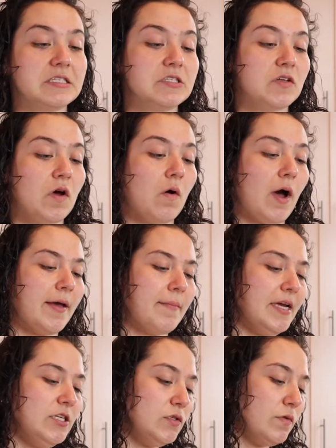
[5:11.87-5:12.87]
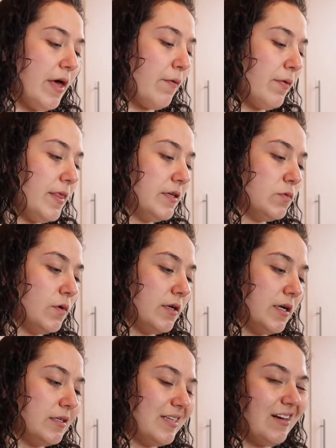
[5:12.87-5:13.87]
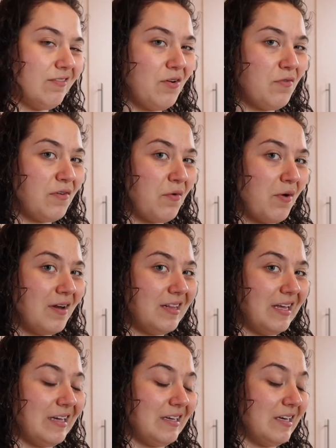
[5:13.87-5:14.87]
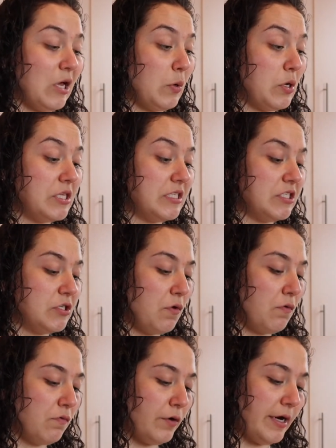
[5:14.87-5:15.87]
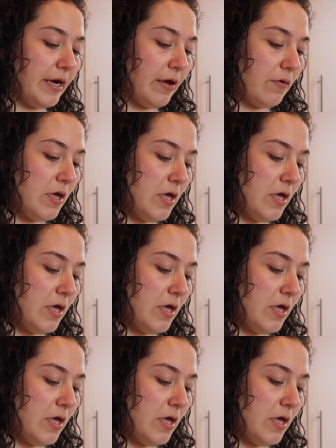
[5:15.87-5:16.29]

So I might do that with this one because I don't know if I want to like go to the stove right now.